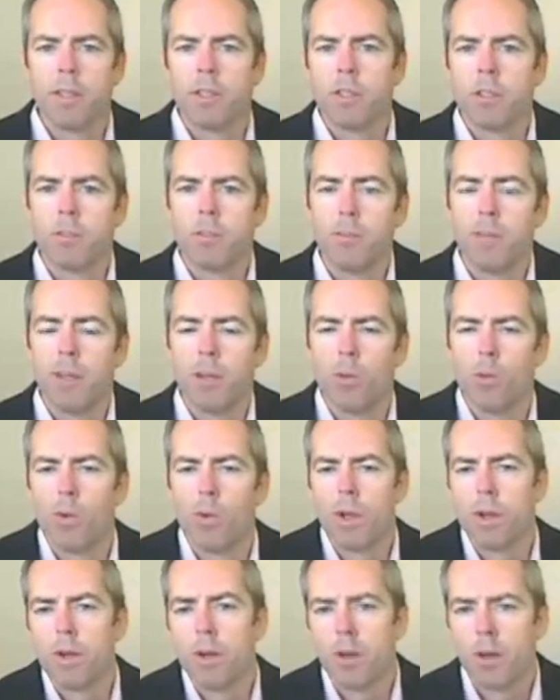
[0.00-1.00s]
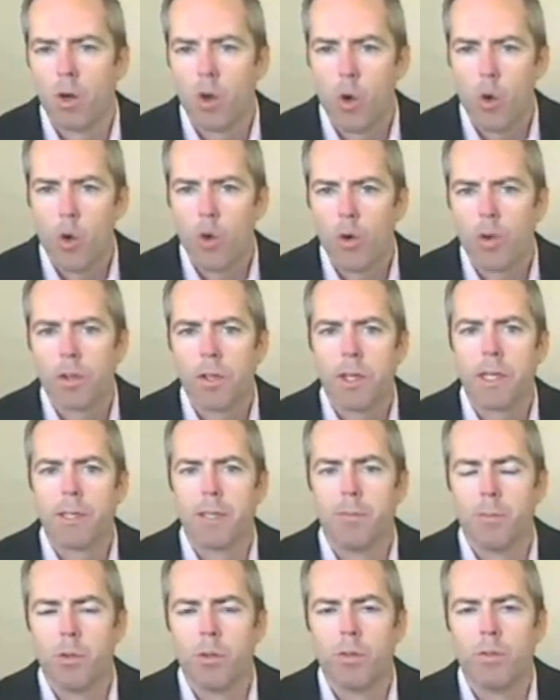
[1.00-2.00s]
nations made a rare,
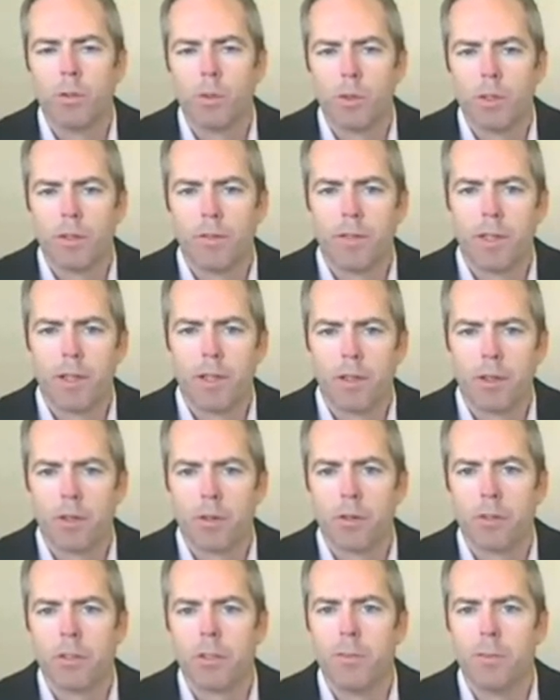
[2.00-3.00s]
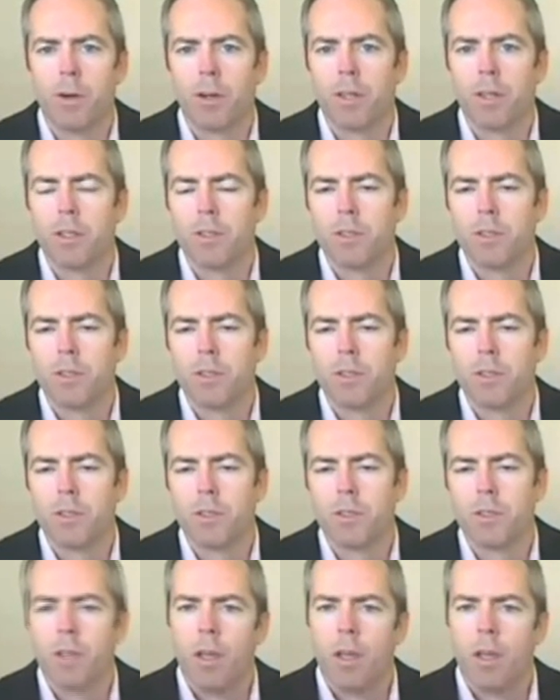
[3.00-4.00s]
coordinated move to intervene in the currency markets,
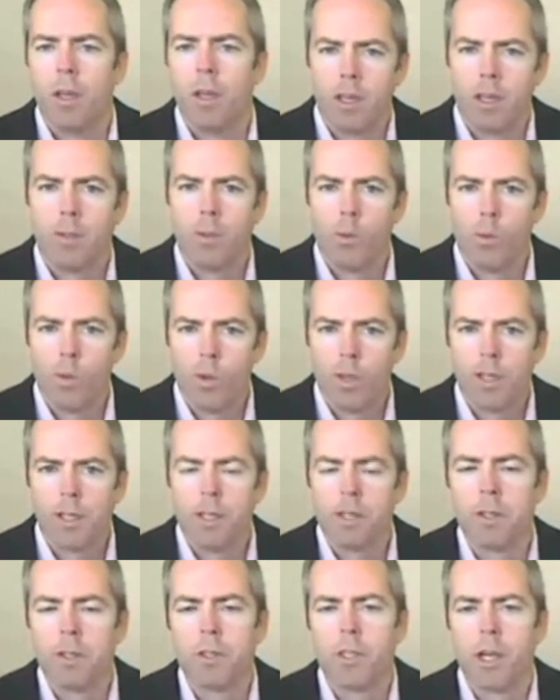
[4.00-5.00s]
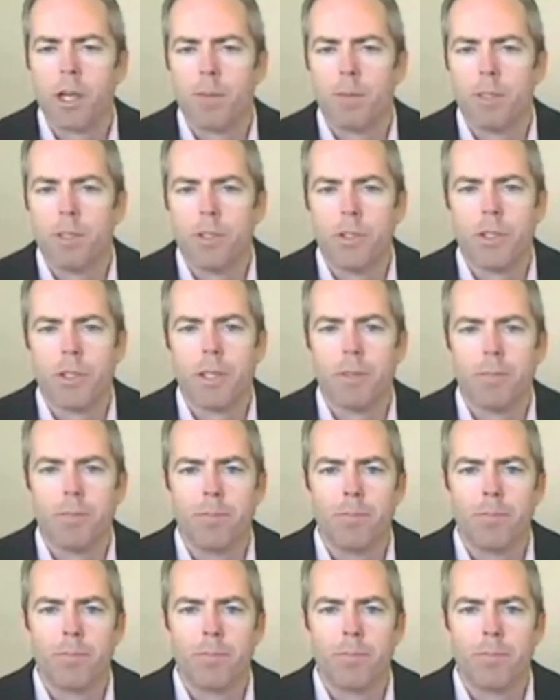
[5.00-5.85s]
aimed at weakening the Japanese yen.